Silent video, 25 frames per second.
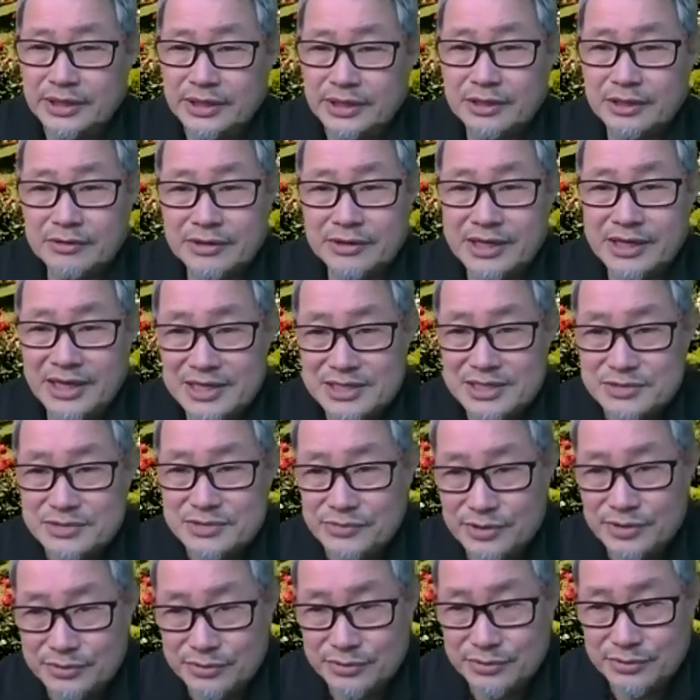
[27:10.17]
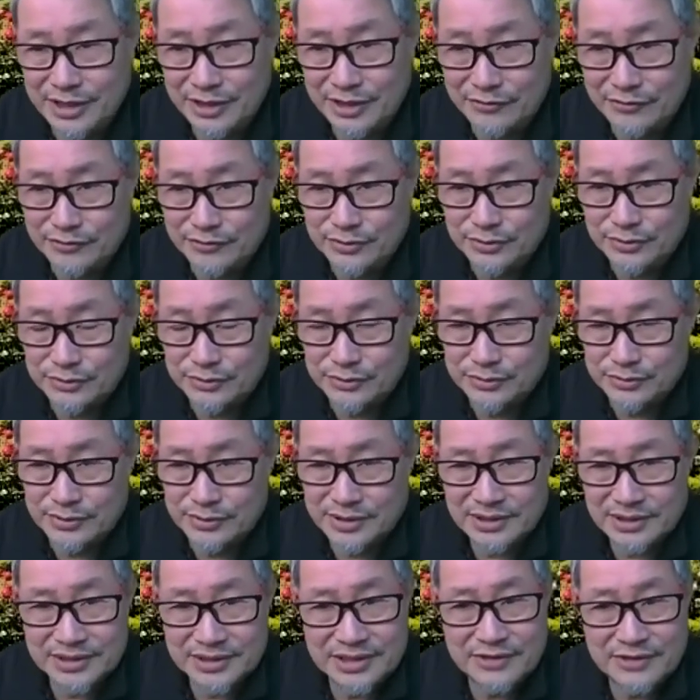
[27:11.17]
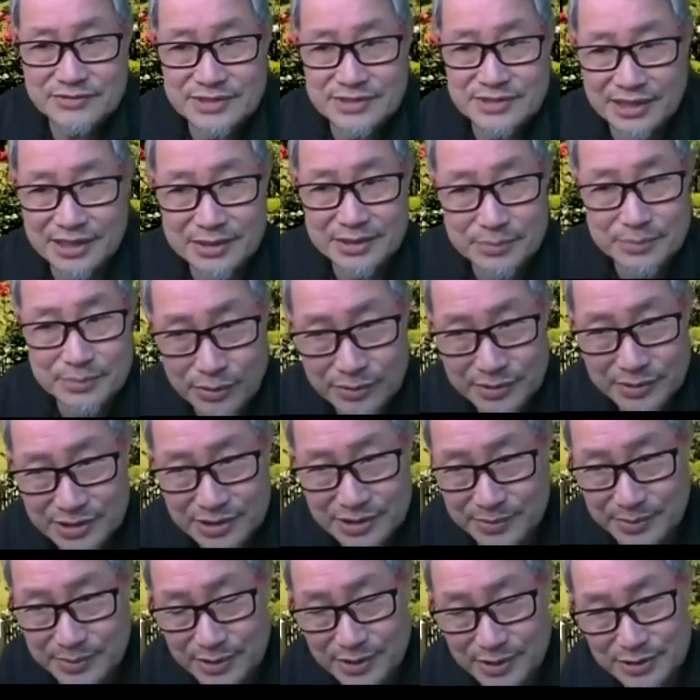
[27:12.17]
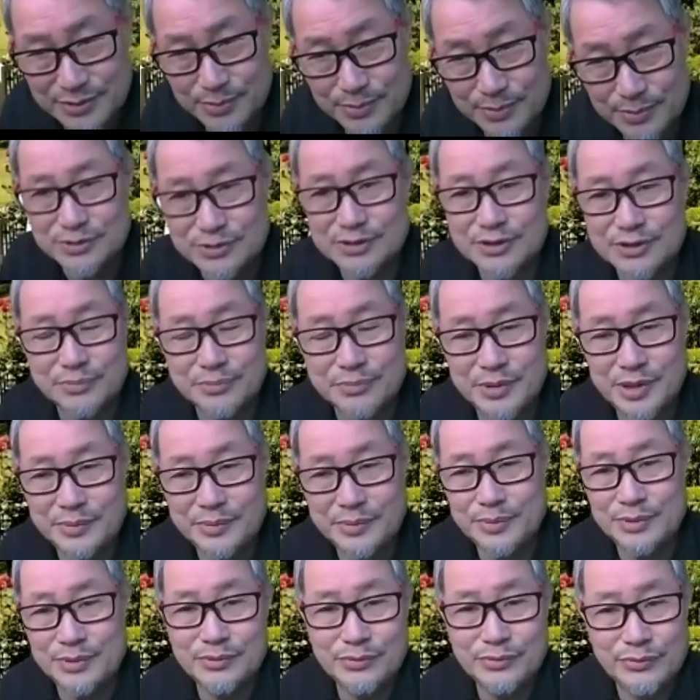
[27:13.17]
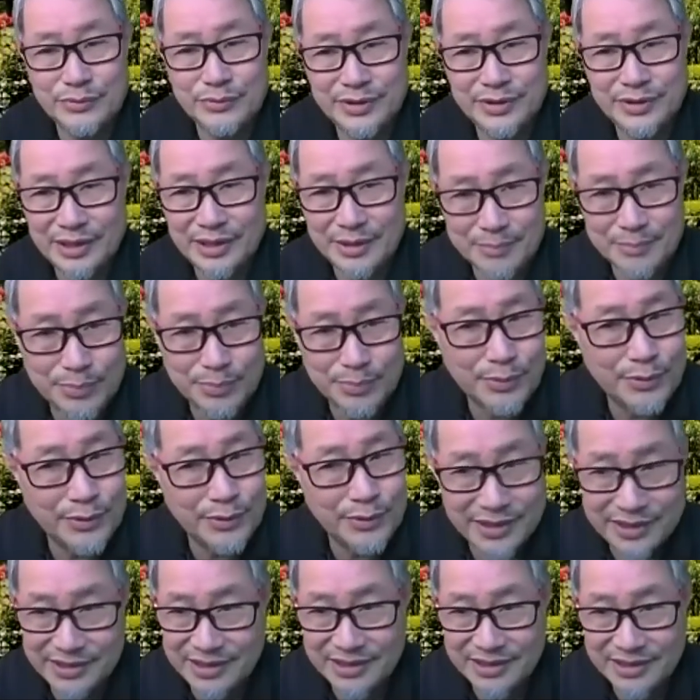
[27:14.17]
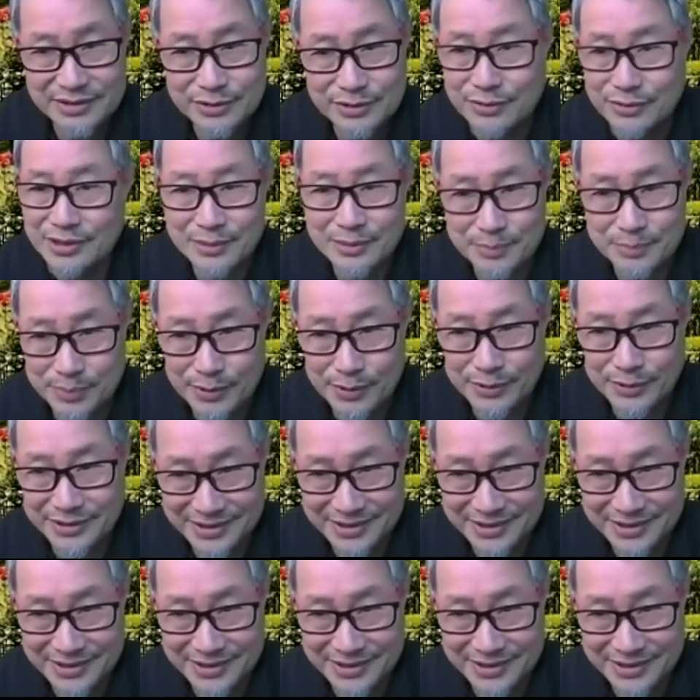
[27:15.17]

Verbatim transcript: in our case, we don't have to uh, give signing bonus because most of the people we employ are not employed.